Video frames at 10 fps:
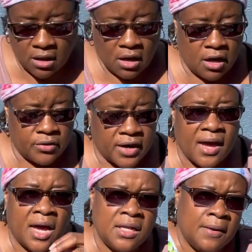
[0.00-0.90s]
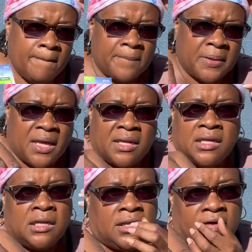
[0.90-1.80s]
All right, I didn't plant
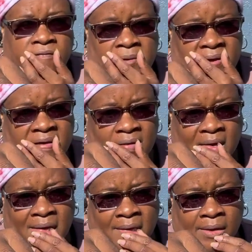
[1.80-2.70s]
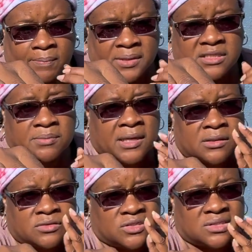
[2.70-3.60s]
any of my big
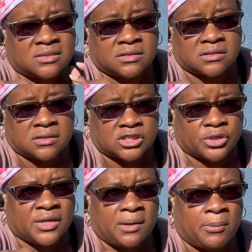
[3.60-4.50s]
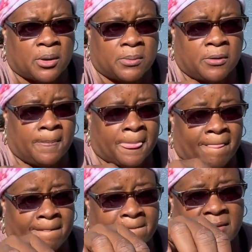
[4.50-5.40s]
tomatoes, so this is the Cherokee Purple,
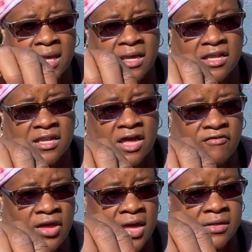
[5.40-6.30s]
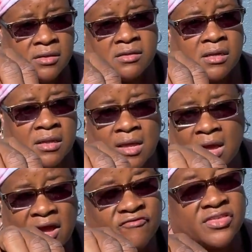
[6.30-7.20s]
and
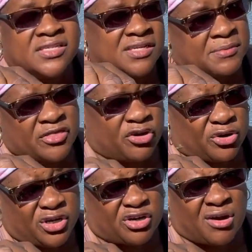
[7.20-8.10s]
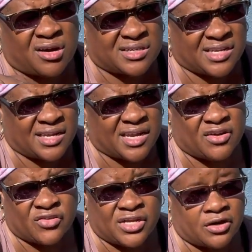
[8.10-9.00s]
this is my 3rd year gardening, and
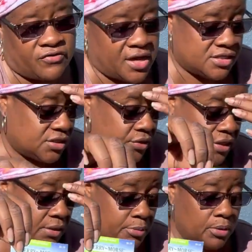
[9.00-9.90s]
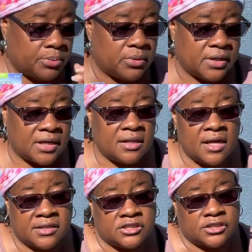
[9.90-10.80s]
every year I've had Cherokee Purple, and I
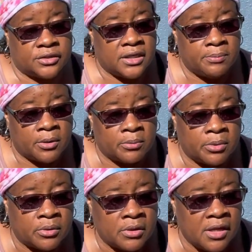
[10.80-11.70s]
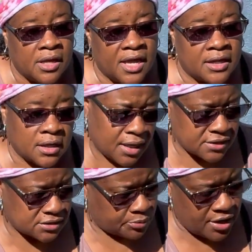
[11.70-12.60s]
like the Cherokee Purple, and I kind of
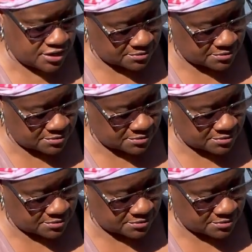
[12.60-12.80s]
surprised